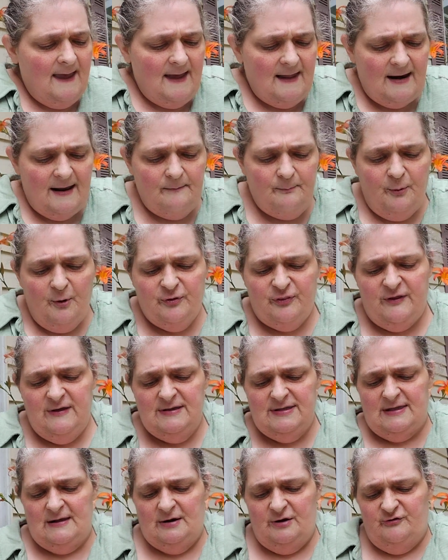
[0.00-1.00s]
and I put
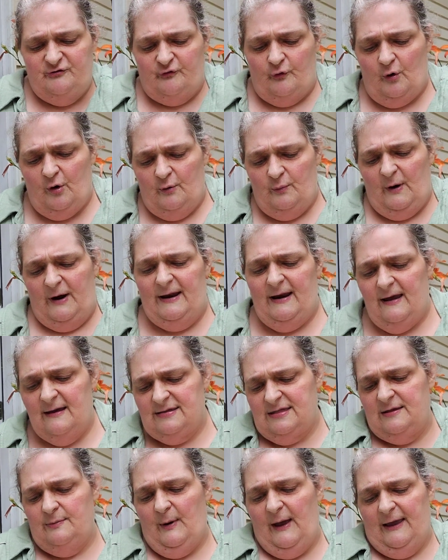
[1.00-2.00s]
these in a drawer right
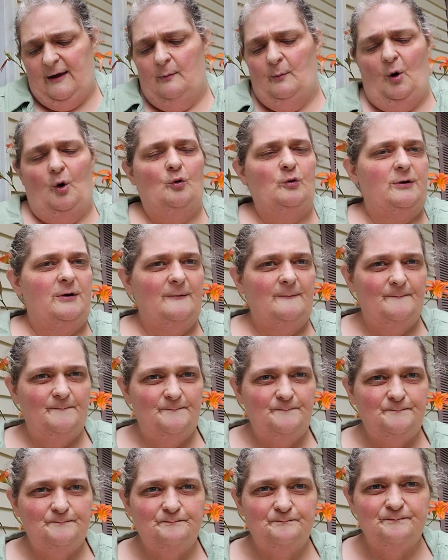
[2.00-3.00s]
next to my commode,
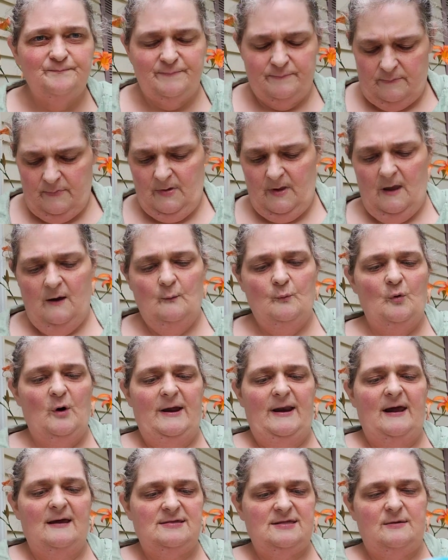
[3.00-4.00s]

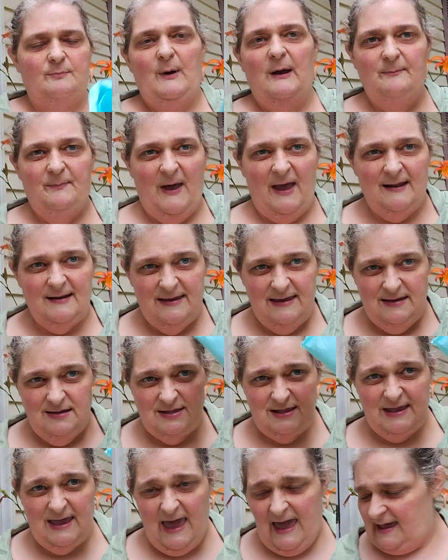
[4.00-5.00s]
right next to my bed.
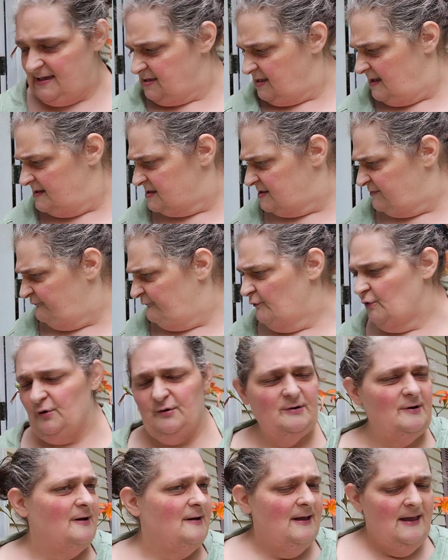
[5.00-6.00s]
Easy access
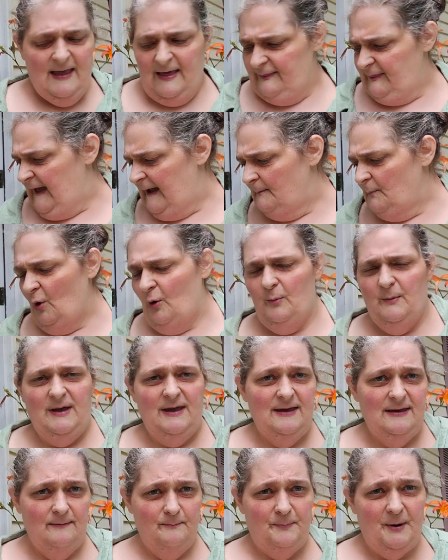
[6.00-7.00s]
for that
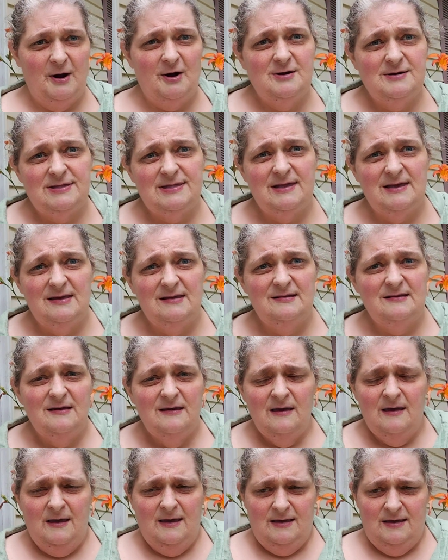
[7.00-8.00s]
moment. Embarrassing?
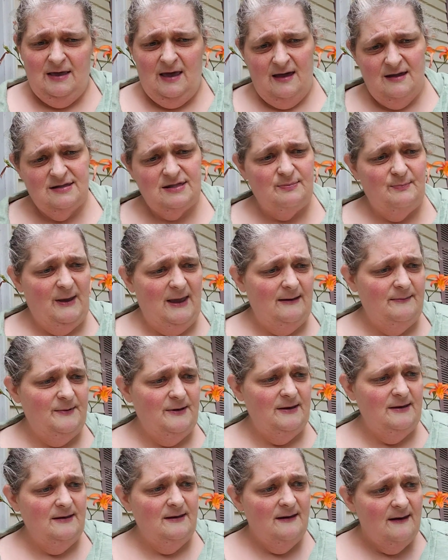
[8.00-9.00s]
Yes,
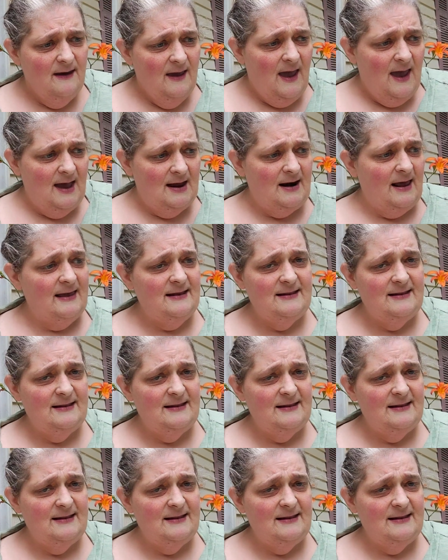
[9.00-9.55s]
maybe. An